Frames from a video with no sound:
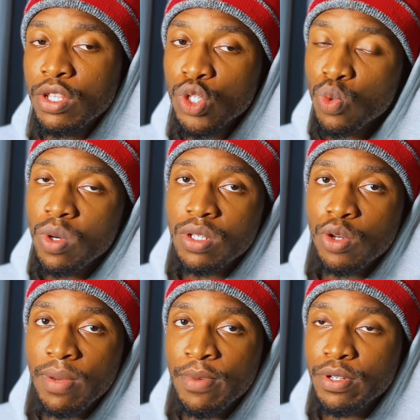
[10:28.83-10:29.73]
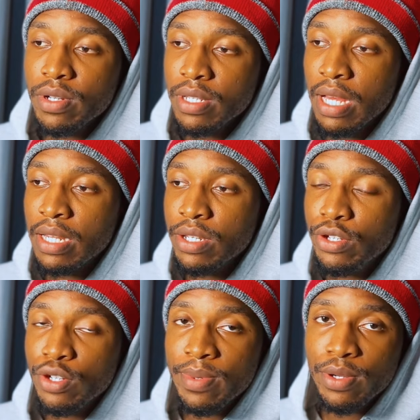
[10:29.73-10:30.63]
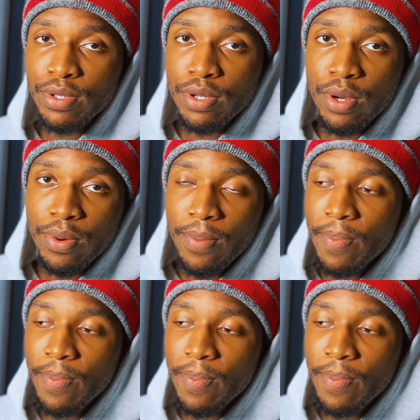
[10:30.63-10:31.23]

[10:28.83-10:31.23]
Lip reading: towards your emotions and you should be good to go.